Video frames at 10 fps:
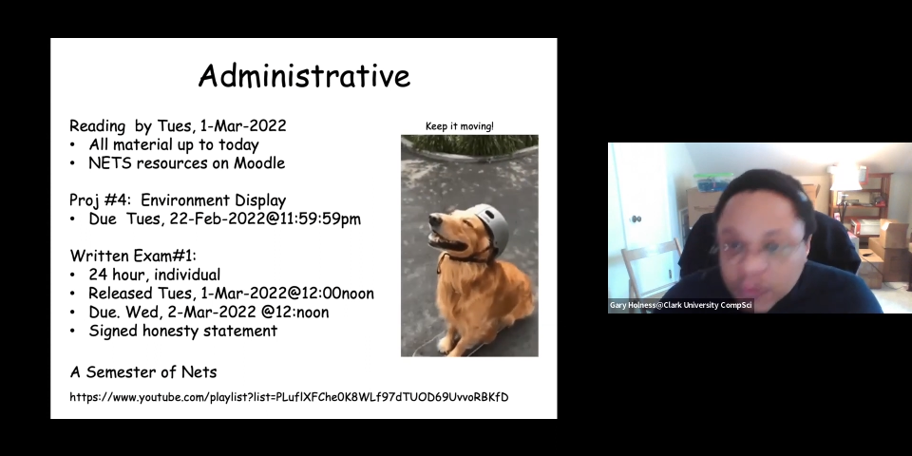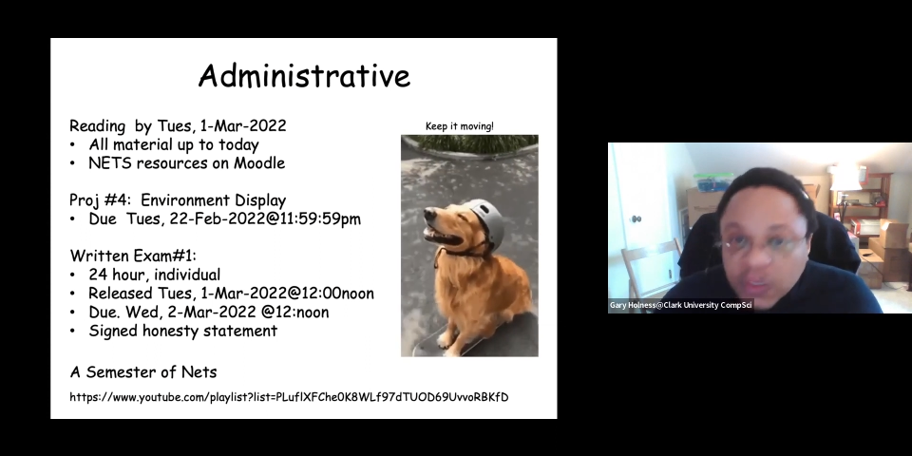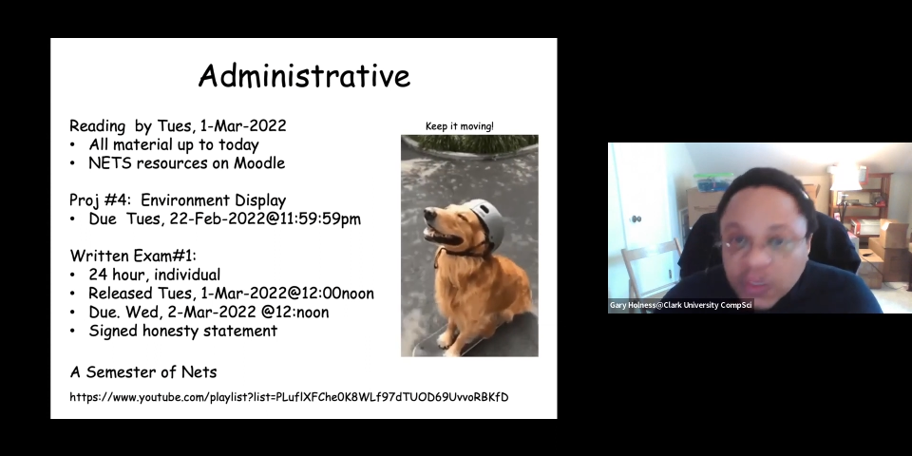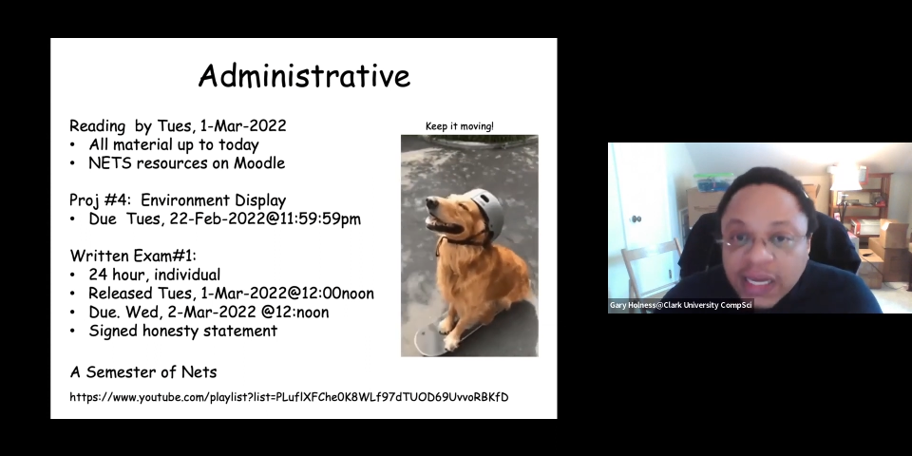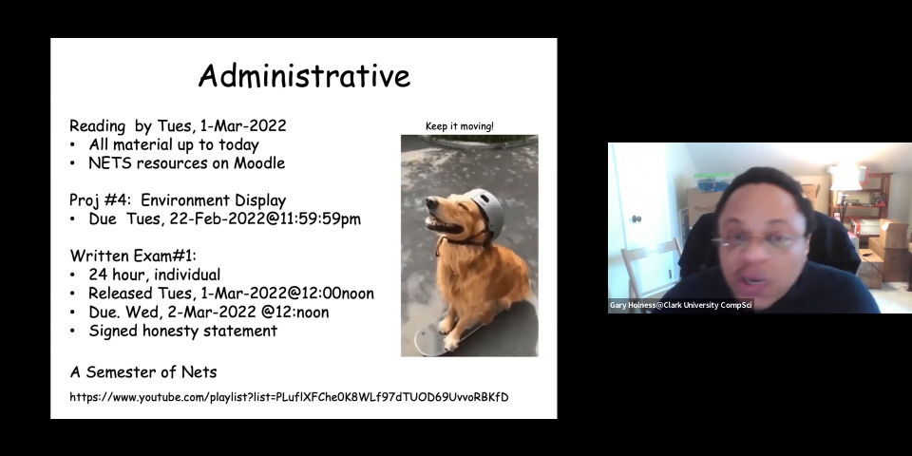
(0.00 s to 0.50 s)

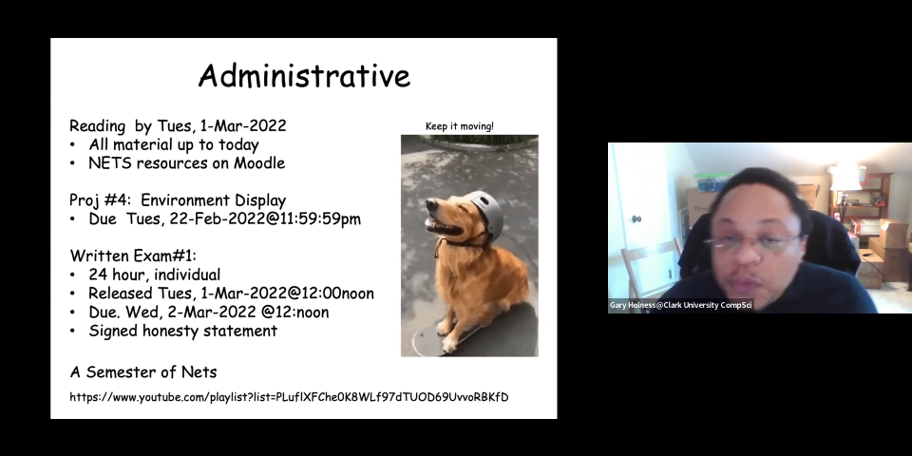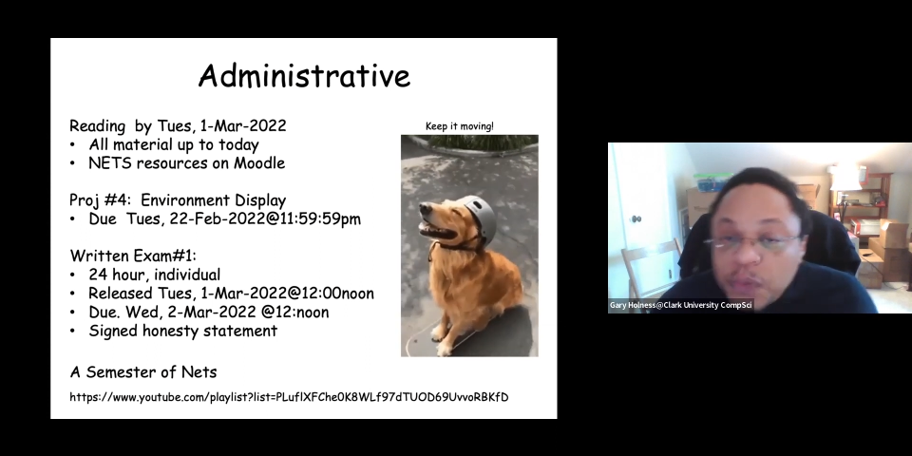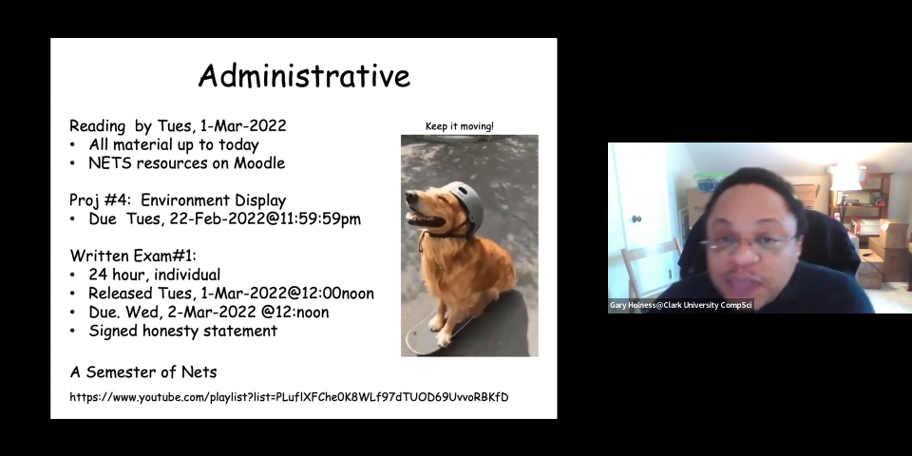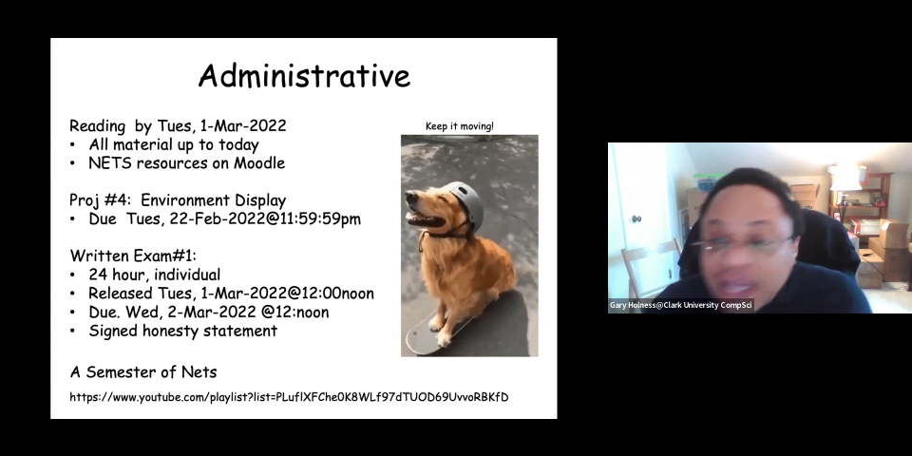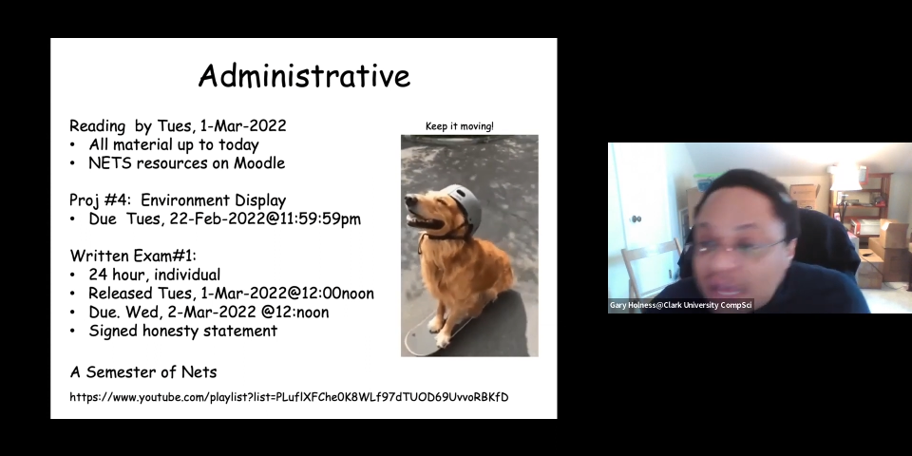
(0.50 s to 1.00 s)
Okay, and
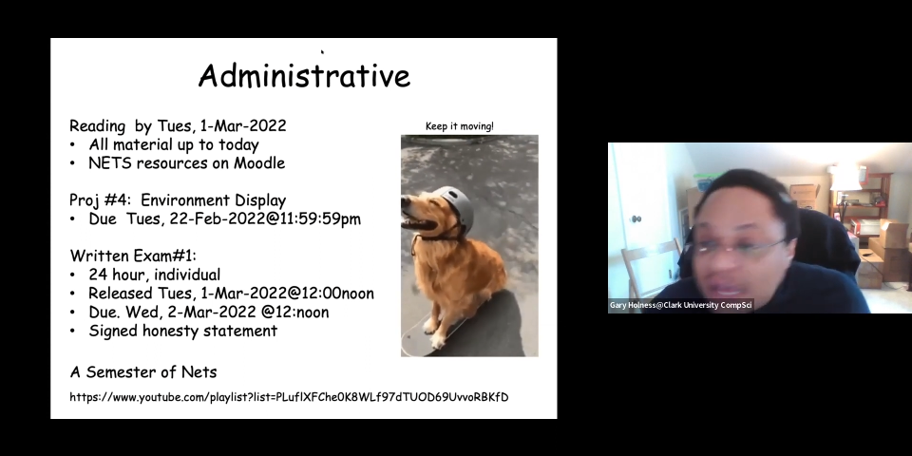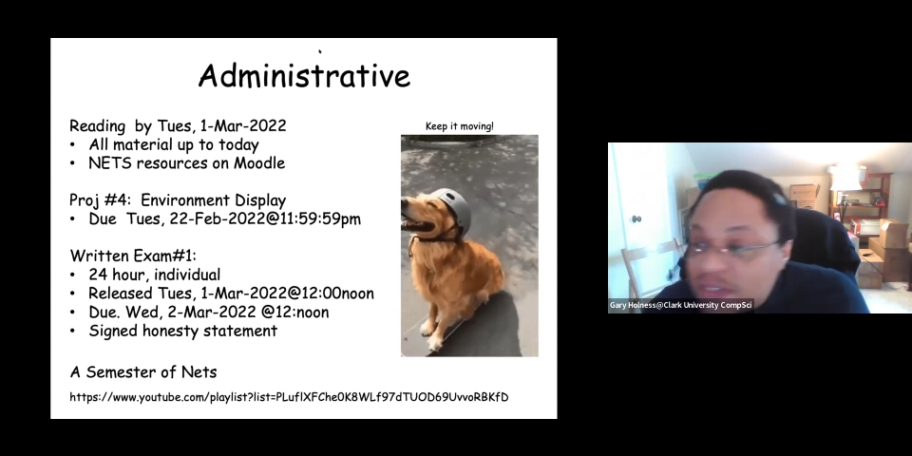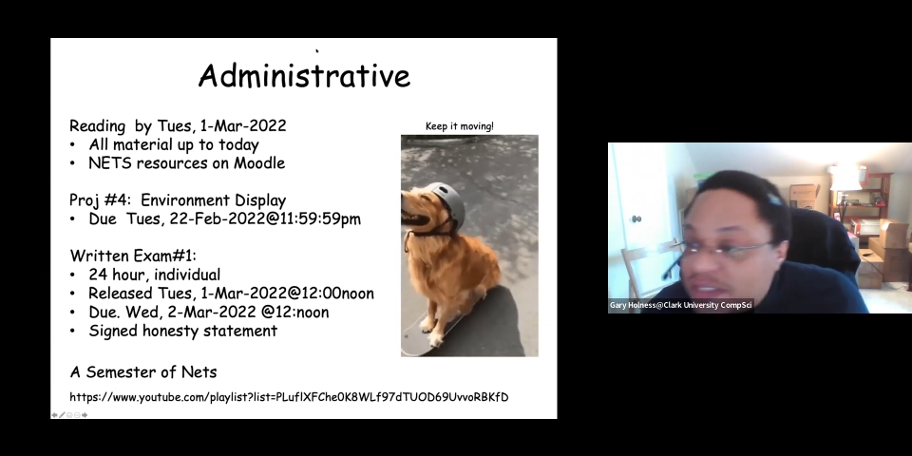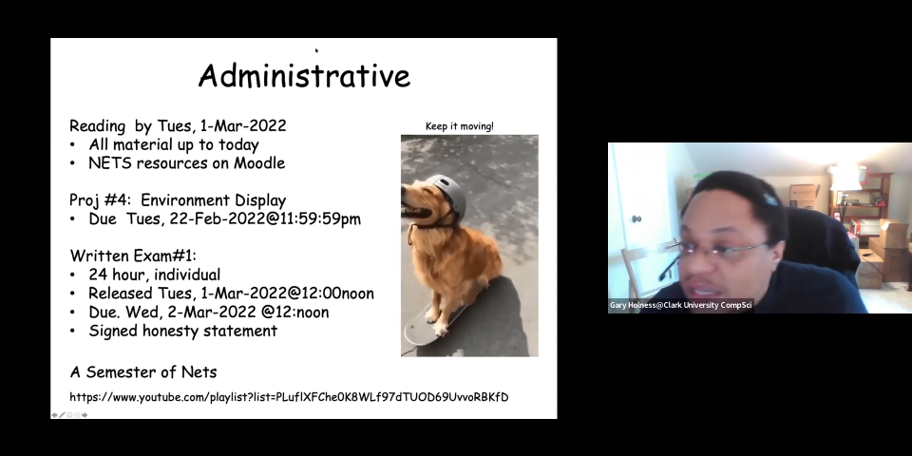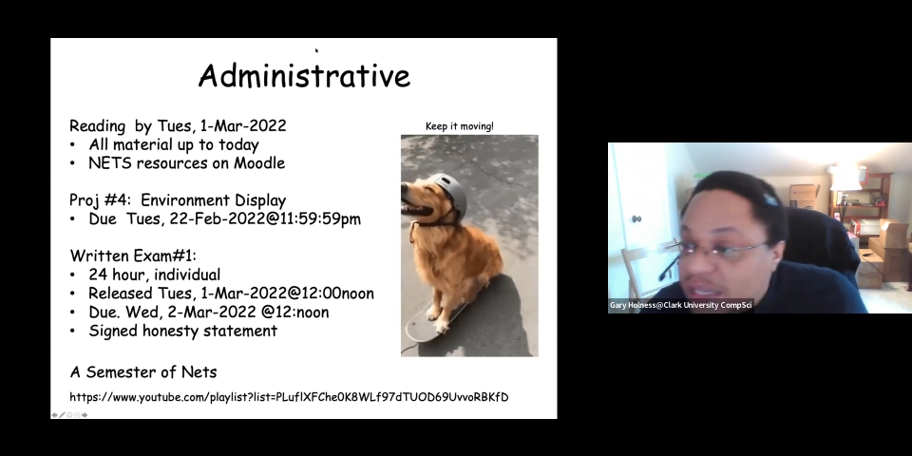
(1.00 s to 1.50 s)
hopefully I have it set